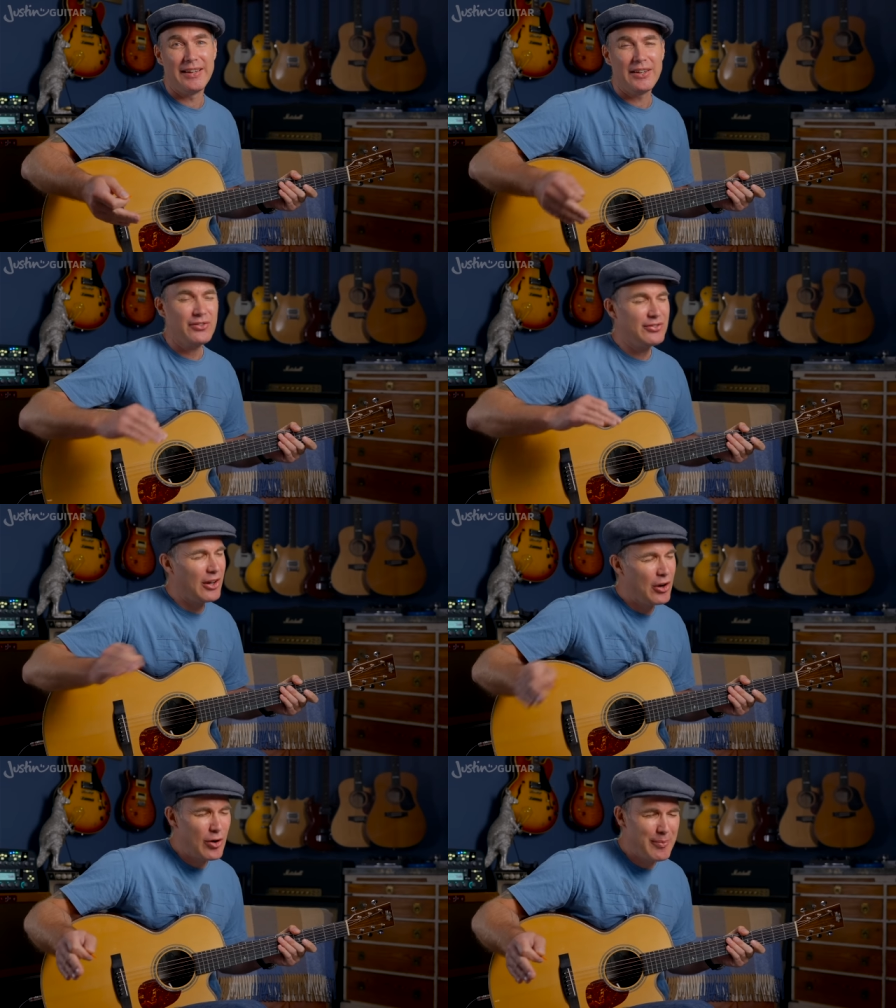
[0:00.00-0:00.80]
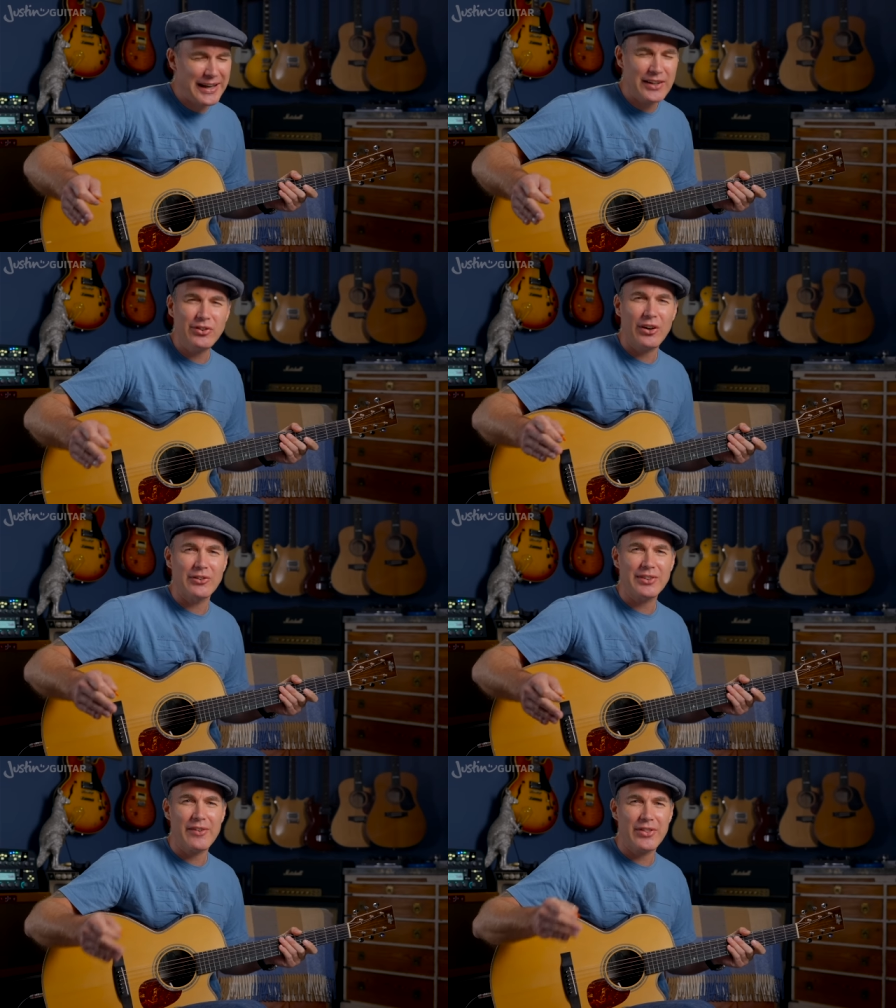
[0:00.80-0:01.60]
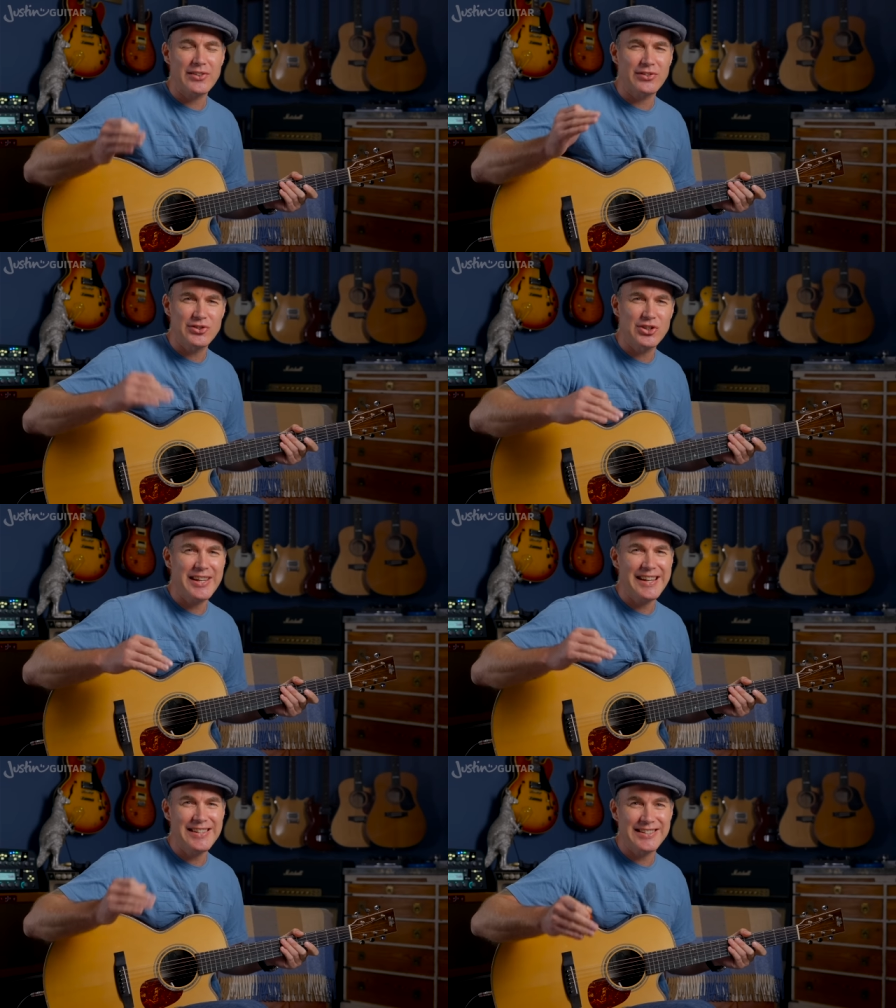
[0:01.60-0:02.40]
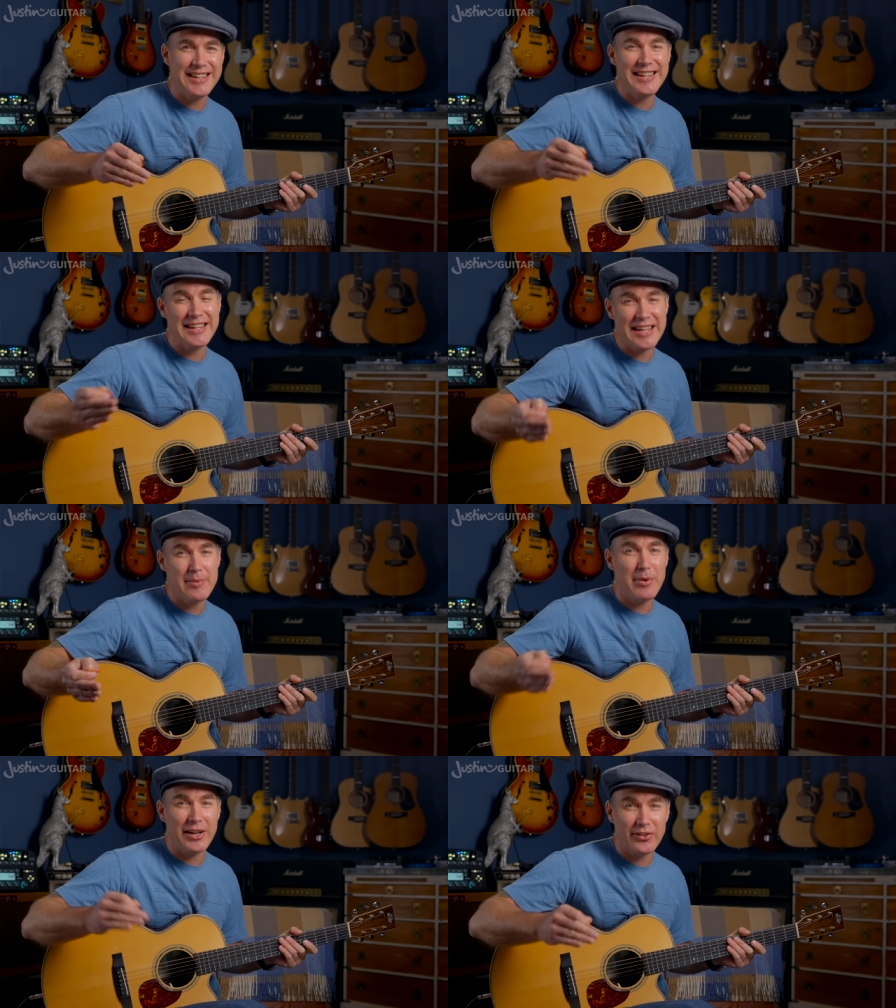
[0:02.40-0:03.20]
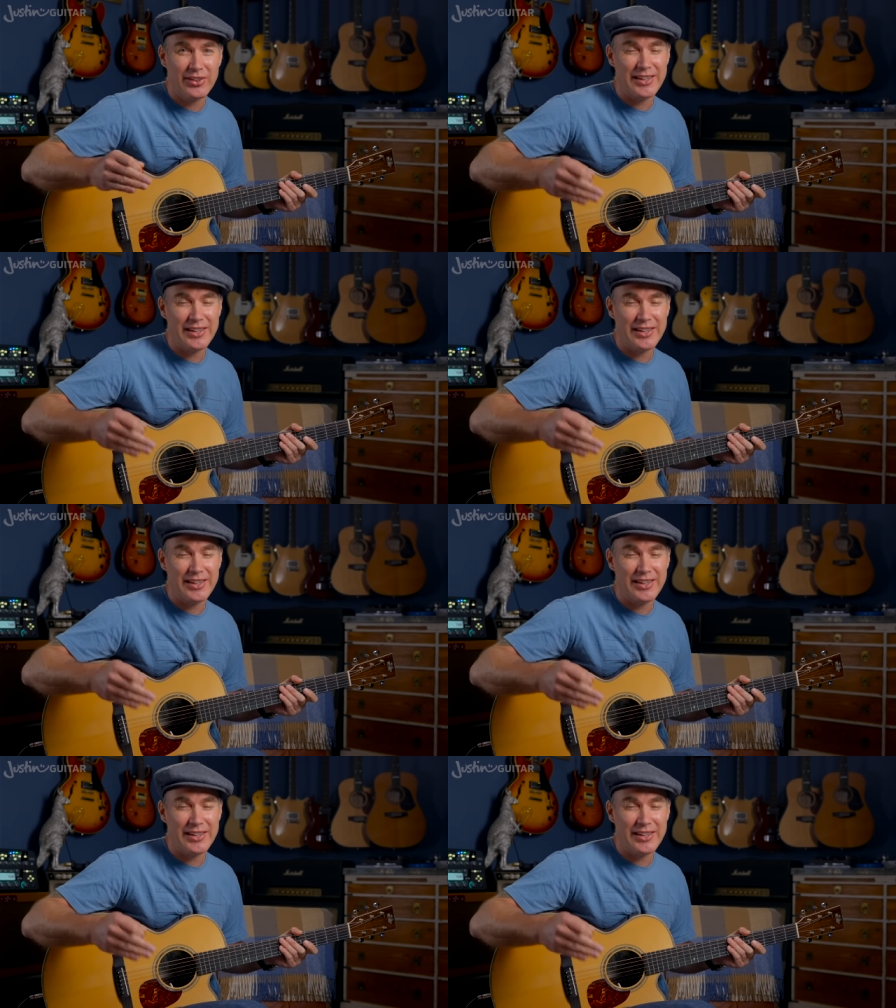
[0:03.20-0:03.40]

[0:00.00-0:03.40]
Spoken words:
So many songs have this G, D, E minor, C.